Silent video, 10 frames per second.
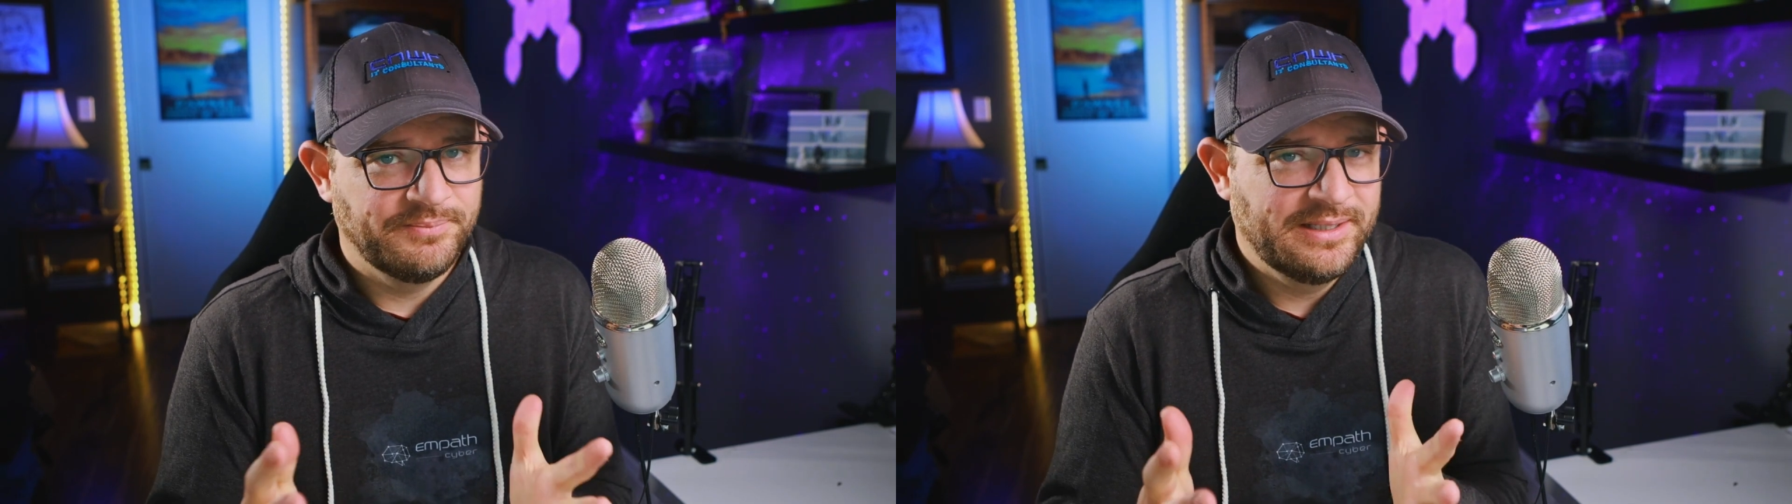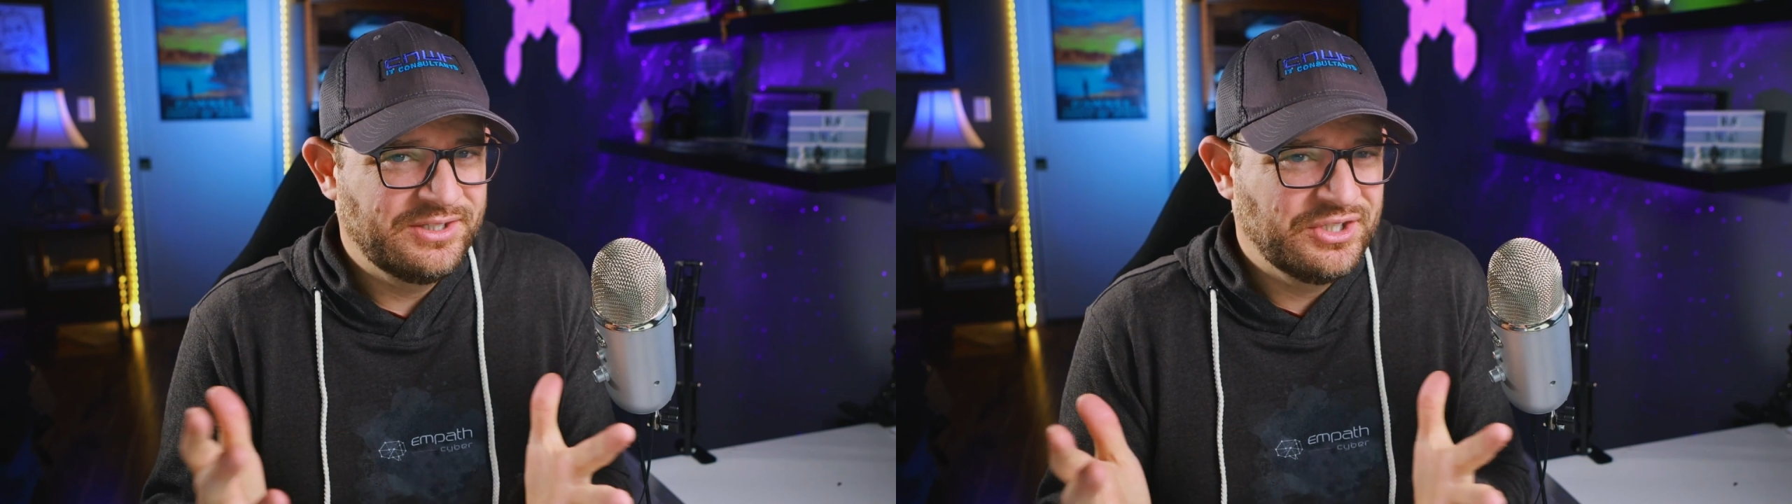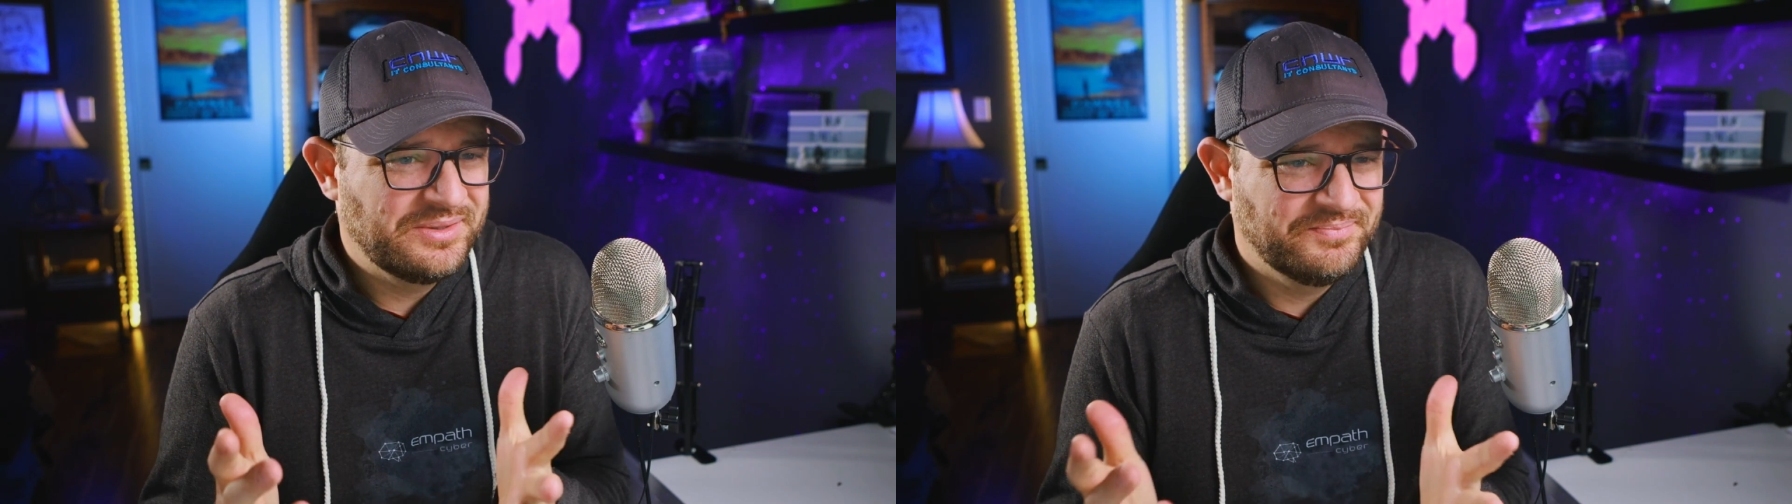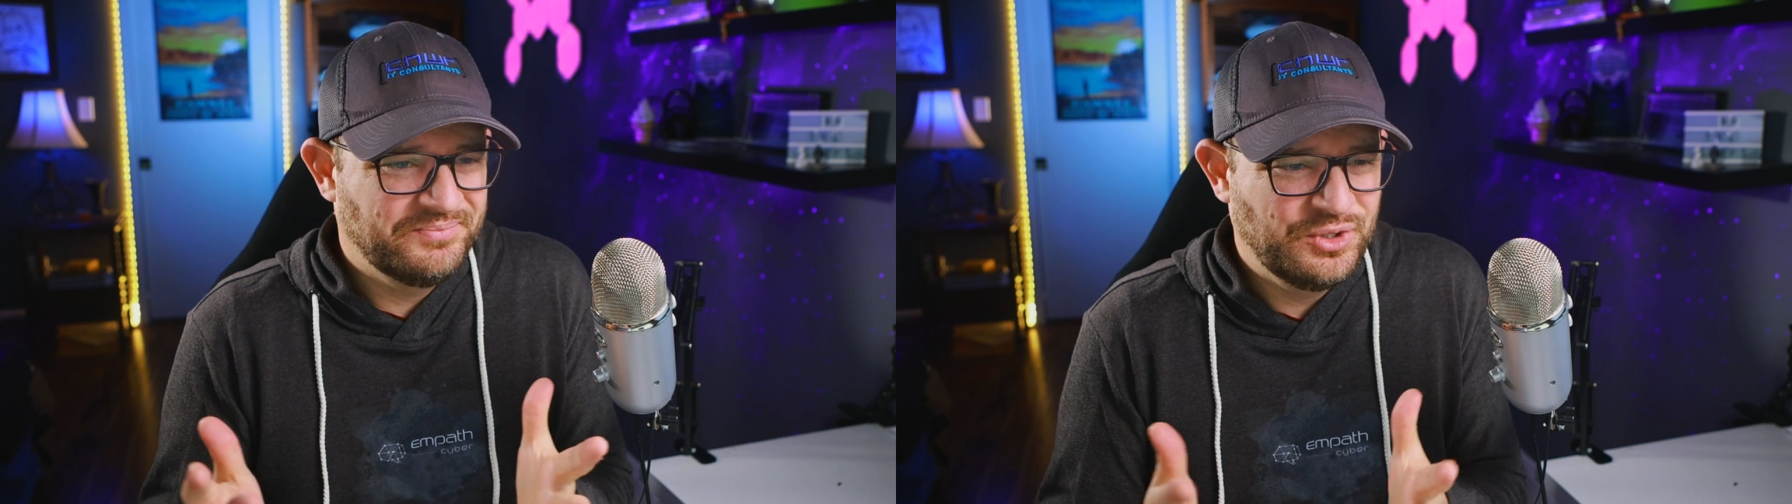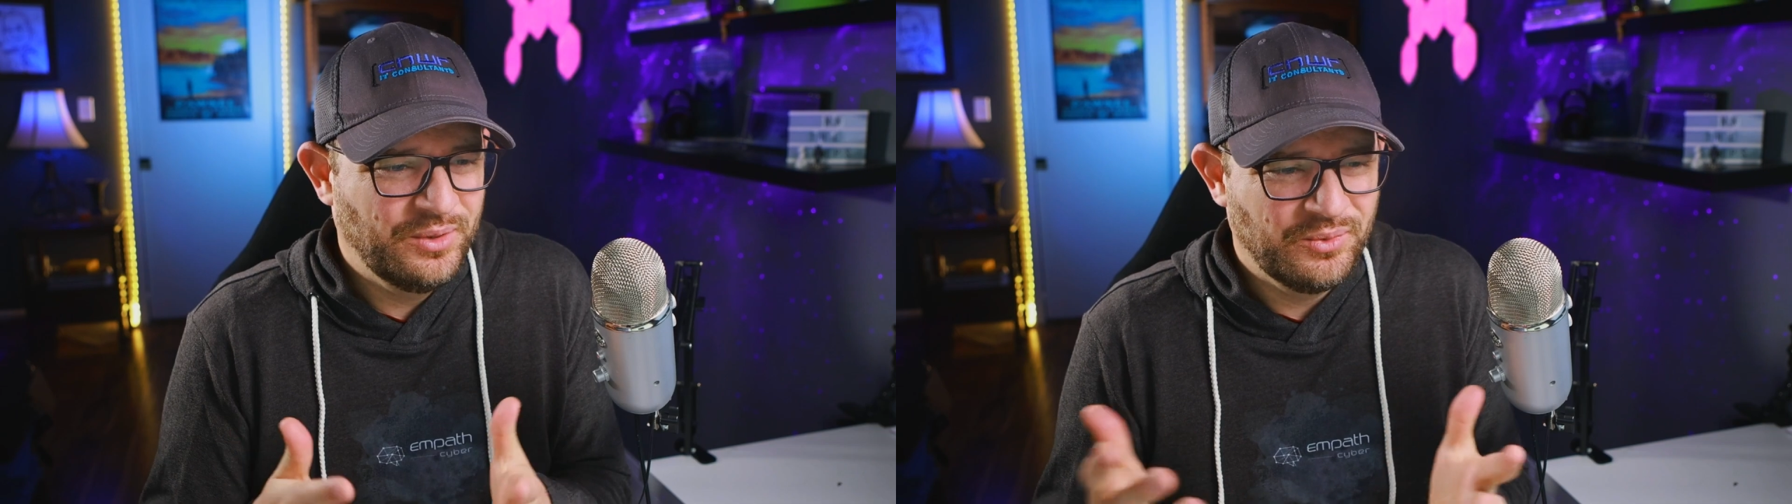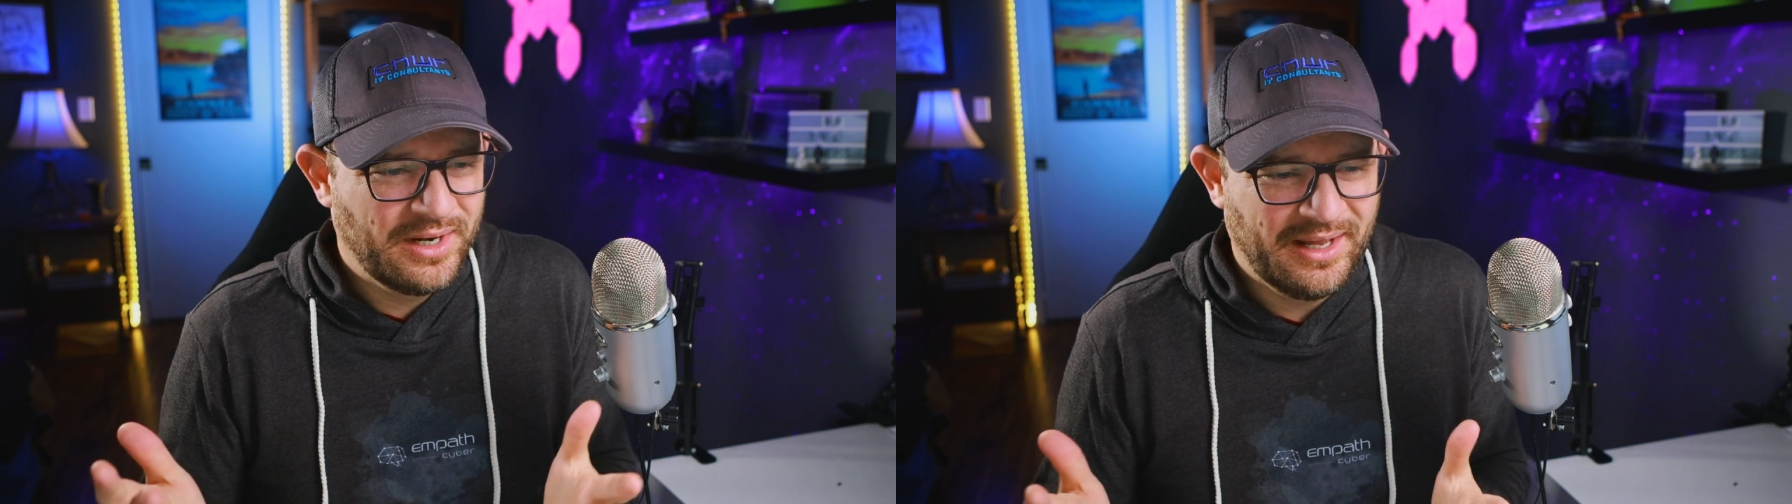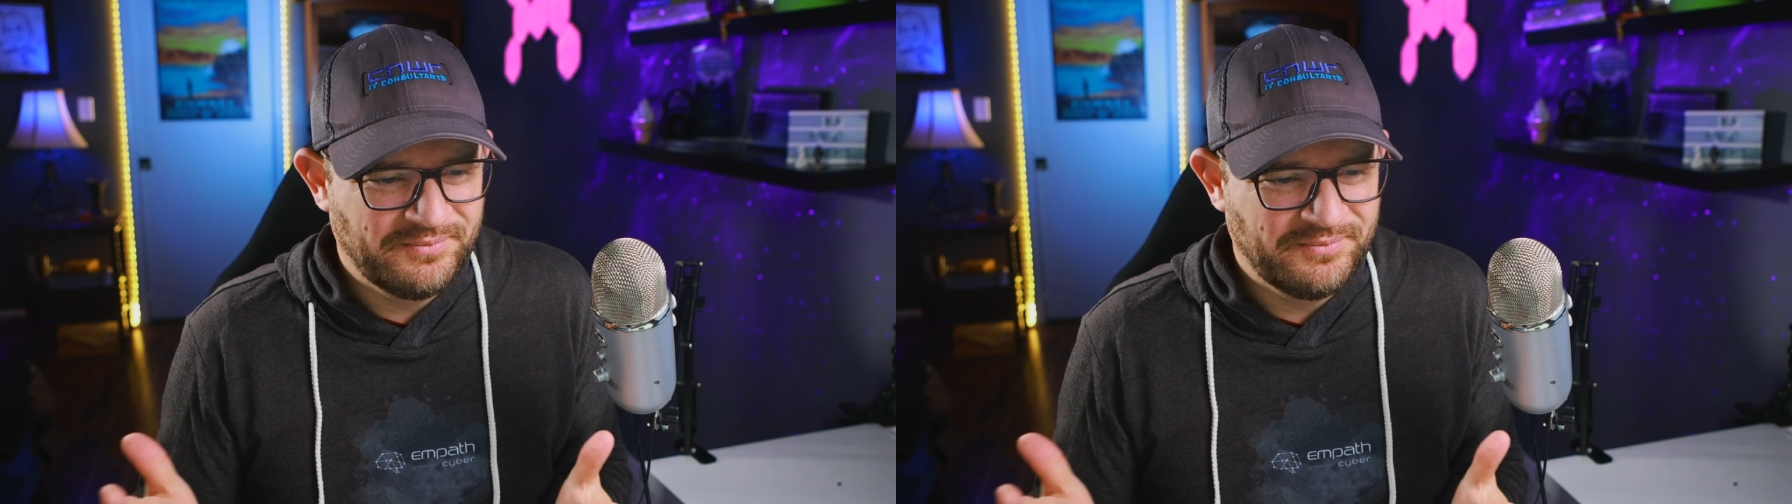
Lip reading: it's just doing what